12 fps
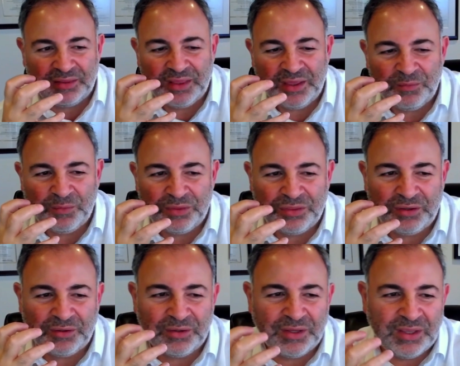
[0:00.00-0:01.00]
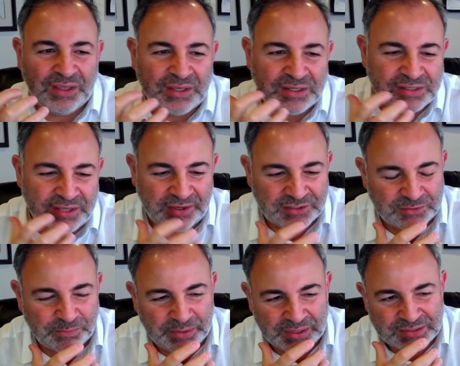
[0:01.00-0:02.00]
that with your
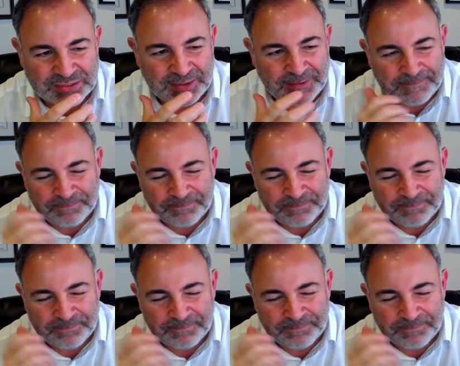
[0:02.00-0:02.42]
taste buds,